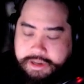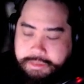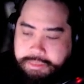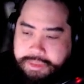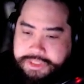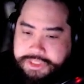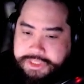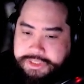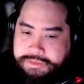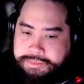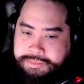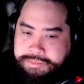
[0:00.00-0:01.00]

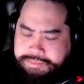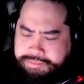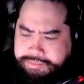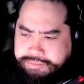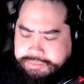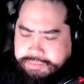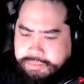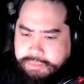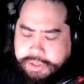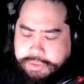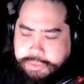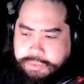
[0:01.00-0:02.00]
mention
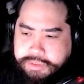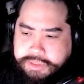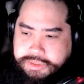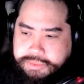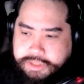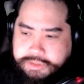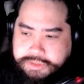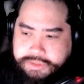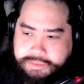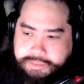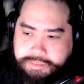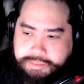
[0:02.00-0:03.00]
meta Umas when I
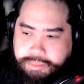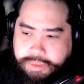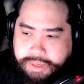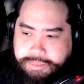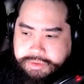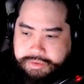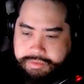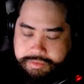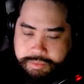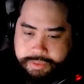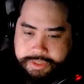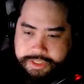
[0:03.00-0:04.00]
was prepping
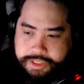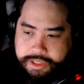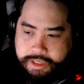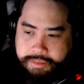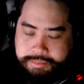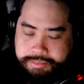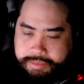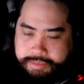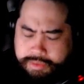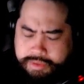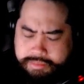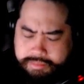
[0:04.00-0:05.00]
for the CM,
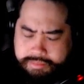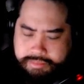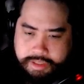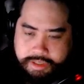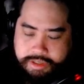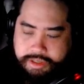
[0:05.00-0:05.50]
or the League of